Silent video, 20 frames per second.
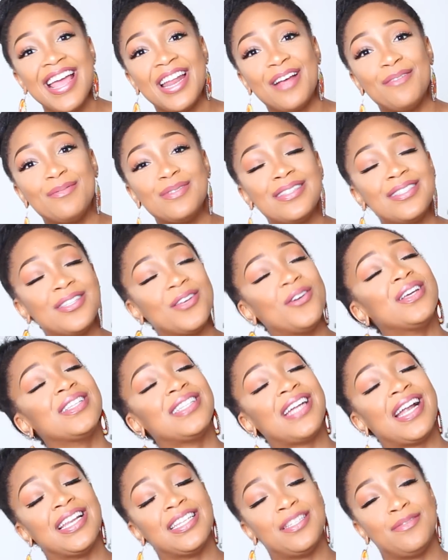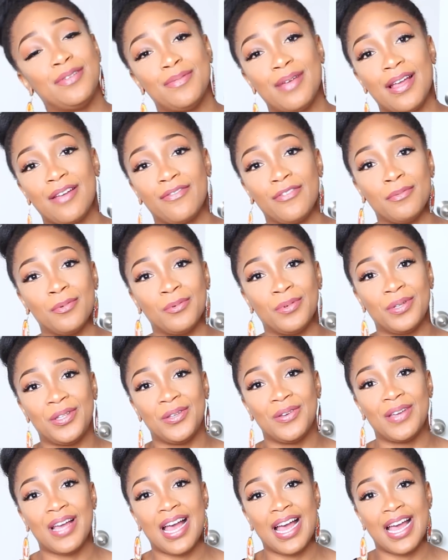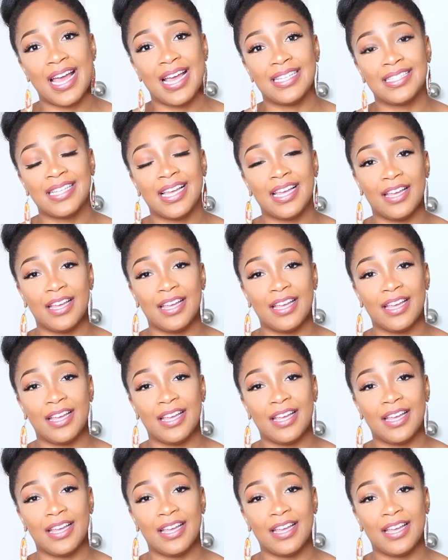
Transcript: And I'm so excited to be back filming with you guys.